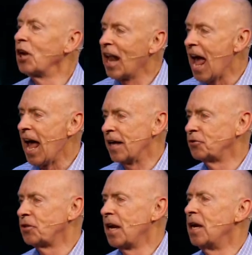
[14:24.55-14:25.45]

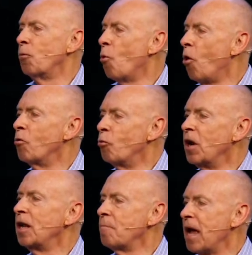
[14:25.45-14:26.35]
last and it won't
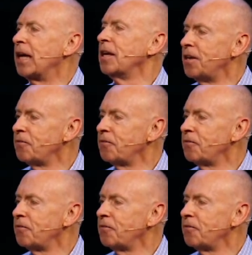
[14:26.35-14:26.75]
really make a